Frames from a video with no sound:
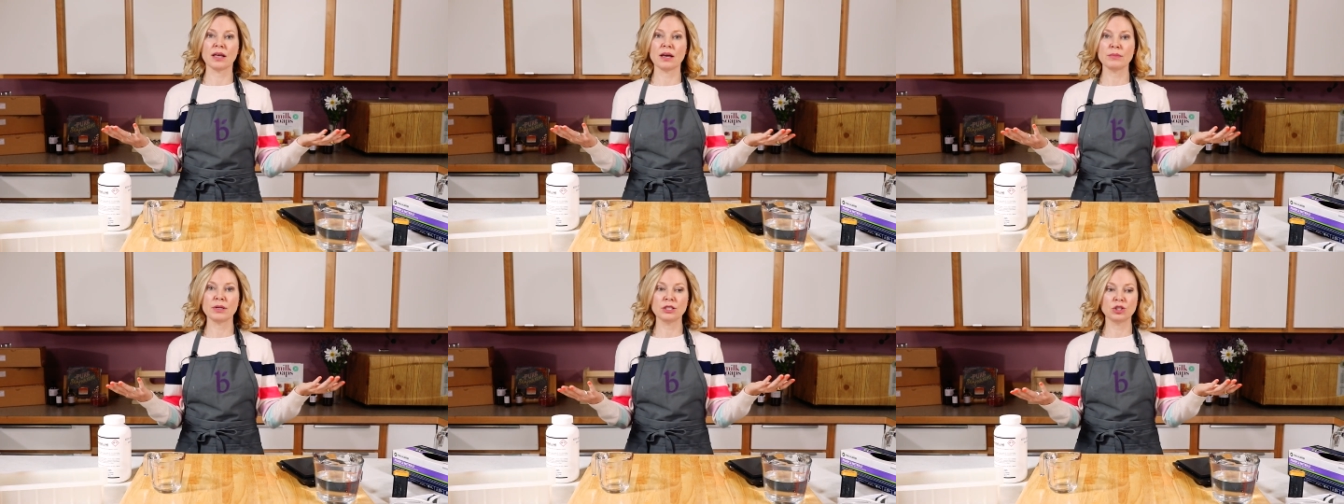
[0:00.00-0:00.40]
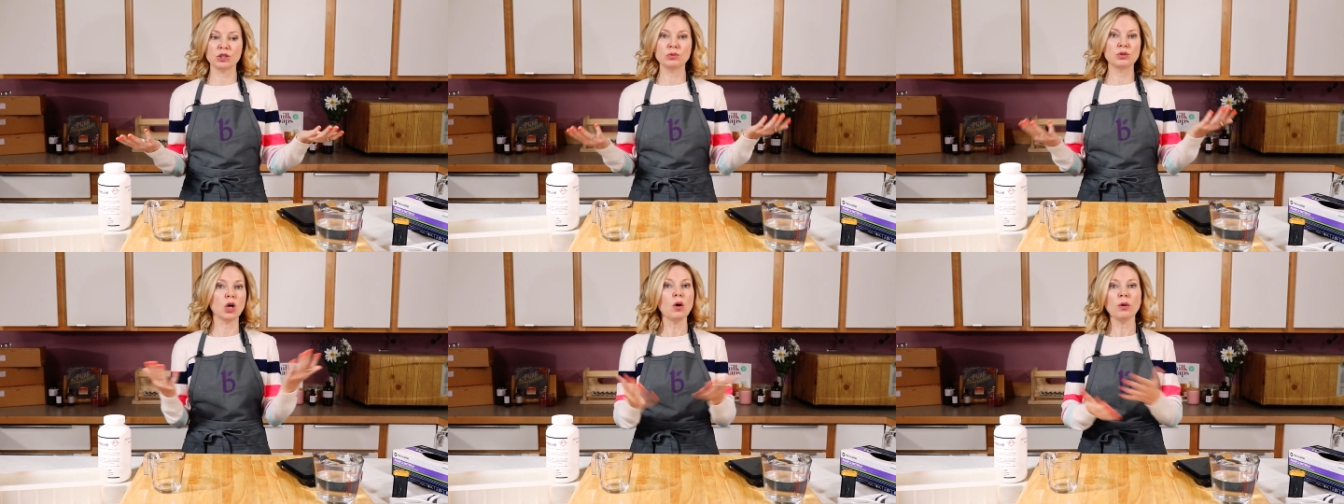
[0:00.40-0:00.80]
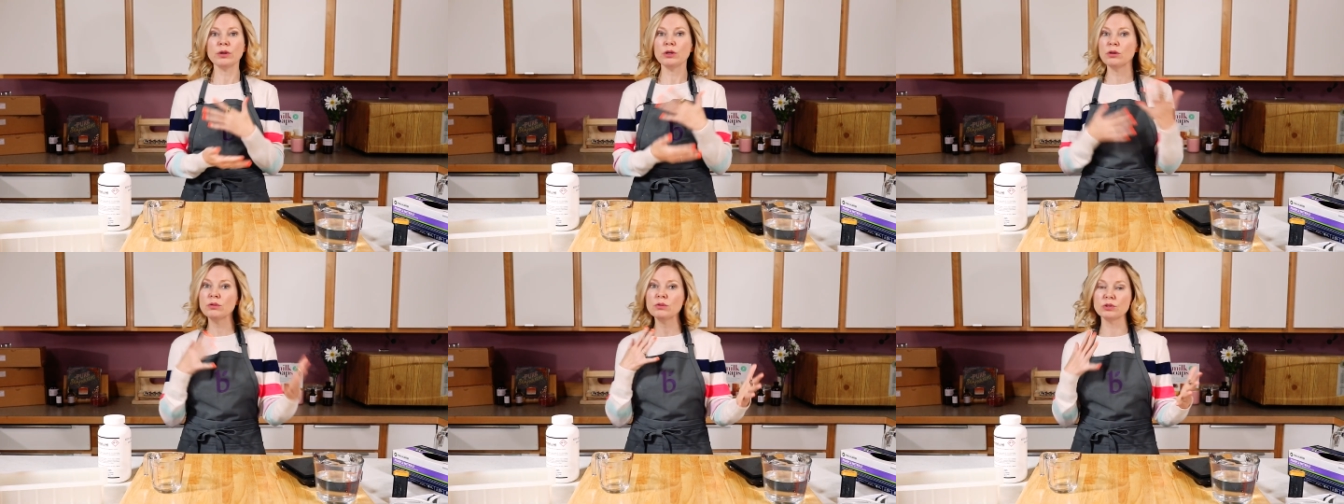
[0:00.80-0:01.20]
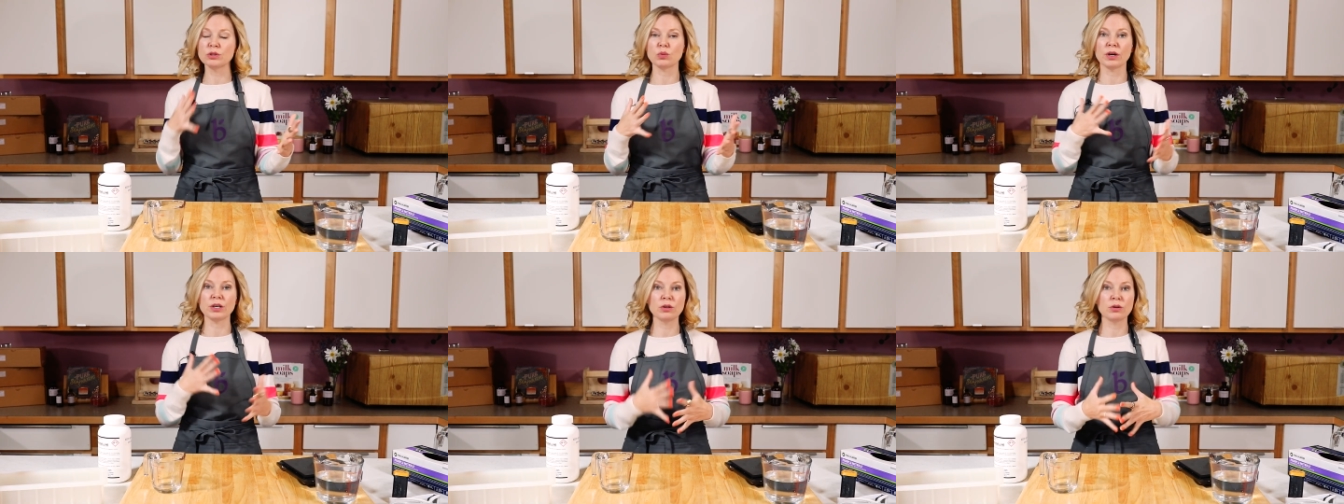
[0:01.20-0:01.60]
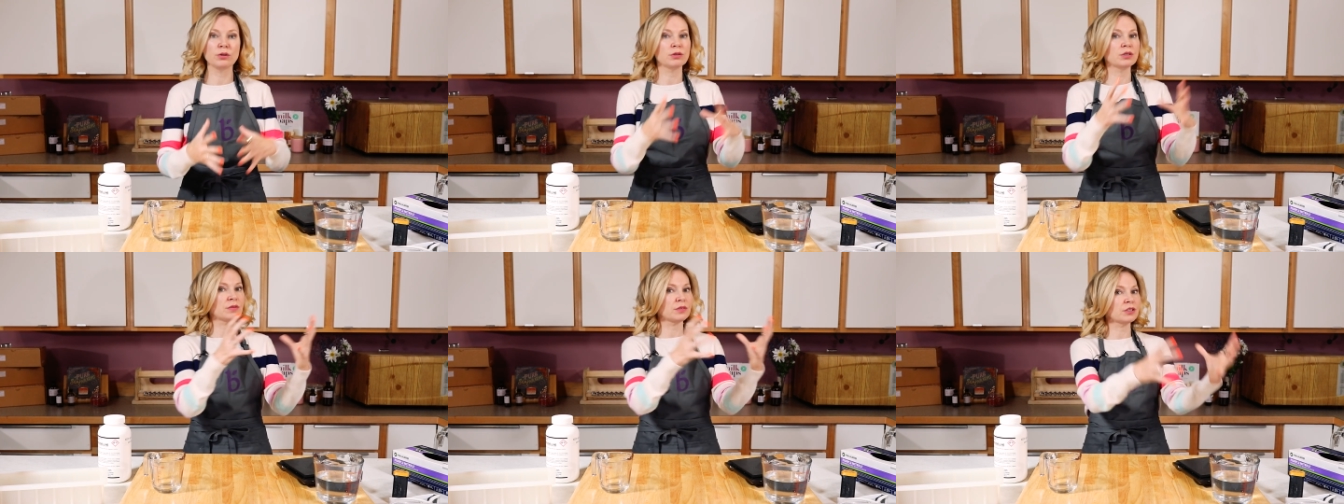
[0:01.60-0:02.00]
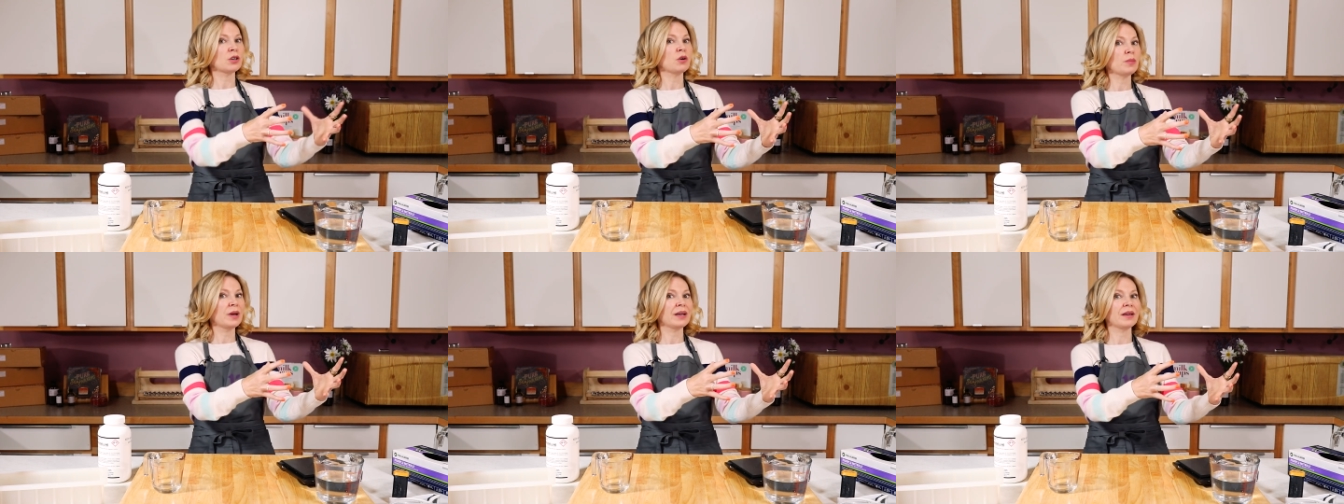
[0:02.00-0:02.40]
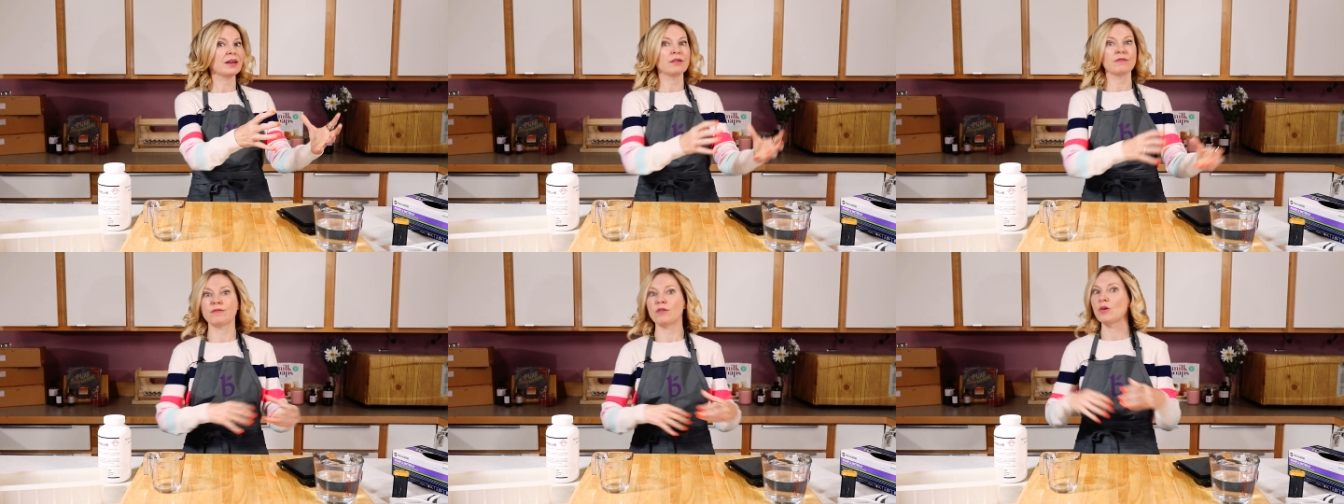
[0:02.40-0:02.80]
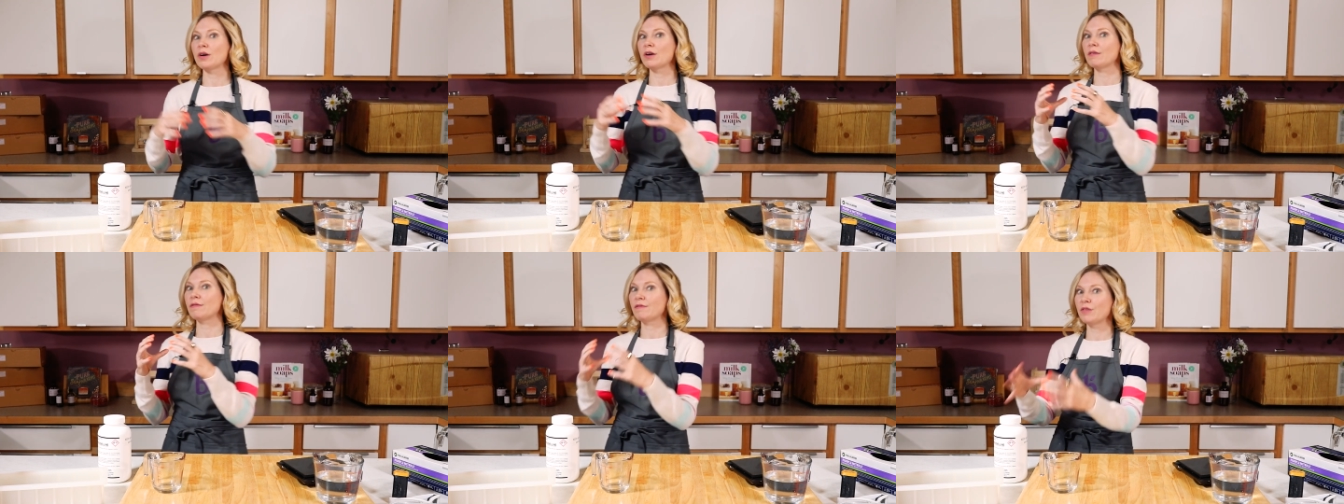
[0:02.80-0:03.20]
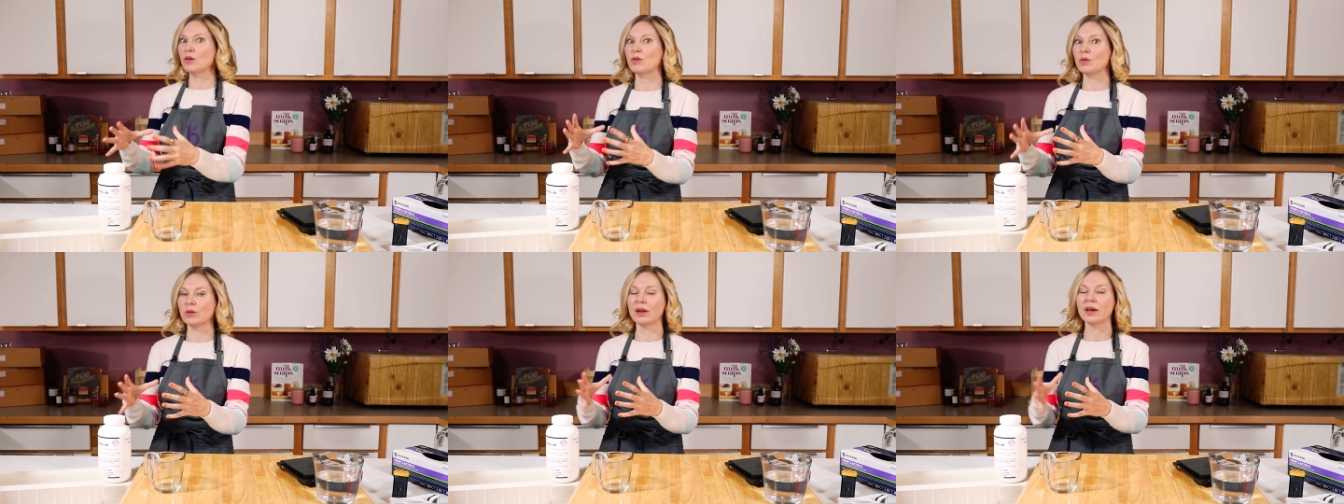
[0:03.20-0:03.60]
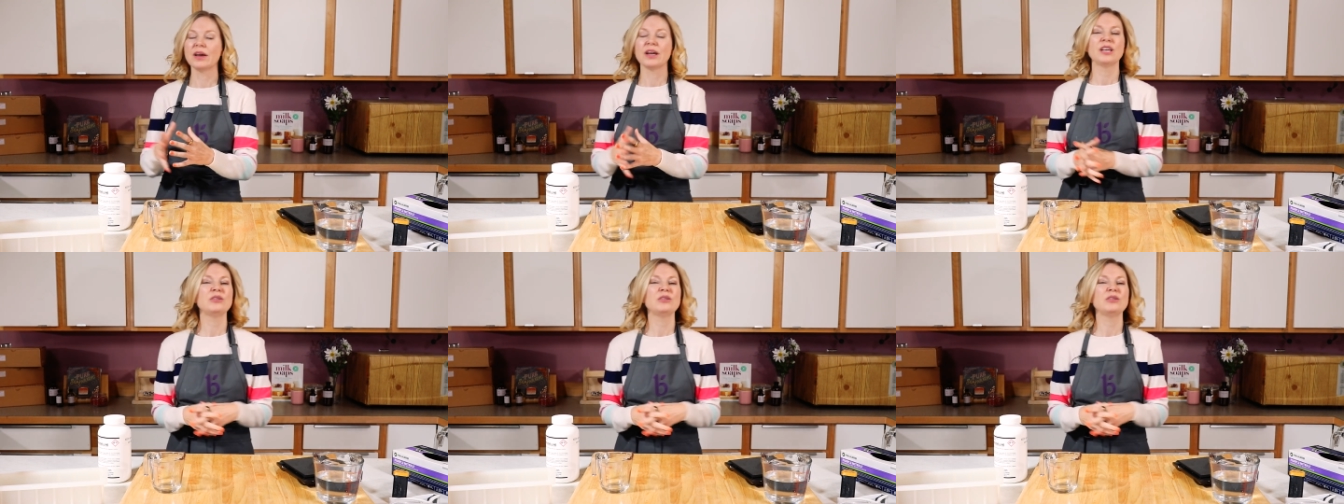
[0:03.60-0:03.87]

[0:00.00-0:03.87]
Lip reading: That means you don't use what you use for soap making for food.